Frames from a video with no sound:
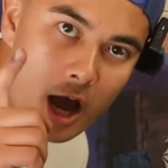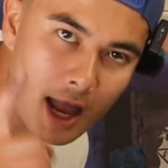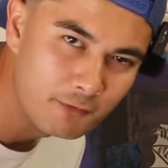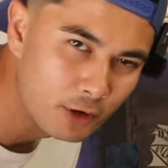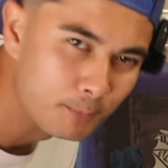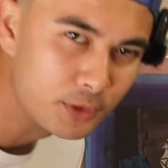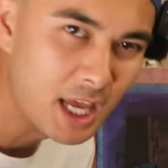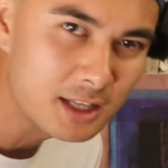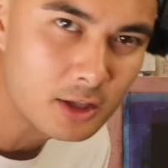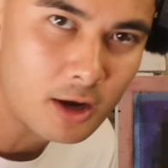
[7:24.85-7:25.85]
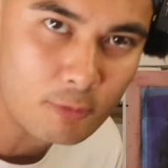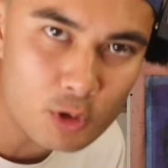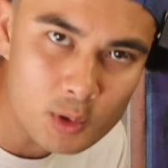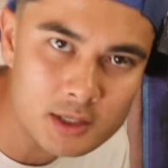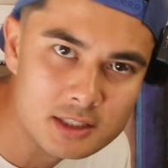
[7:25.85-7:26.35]
I have a deck that I've
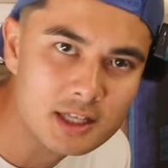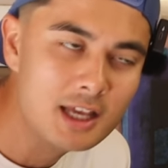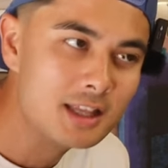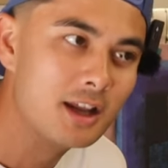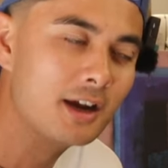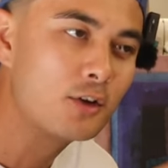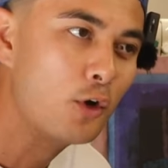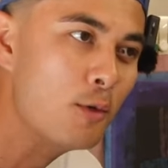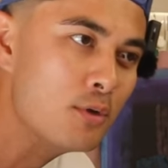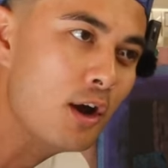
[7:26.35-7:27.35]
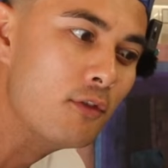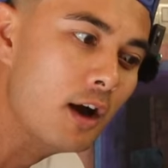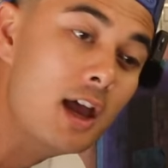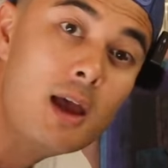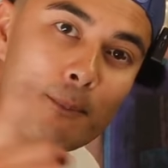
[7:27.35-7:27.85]
ruined that I chromed
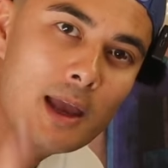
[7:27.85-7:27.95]
over.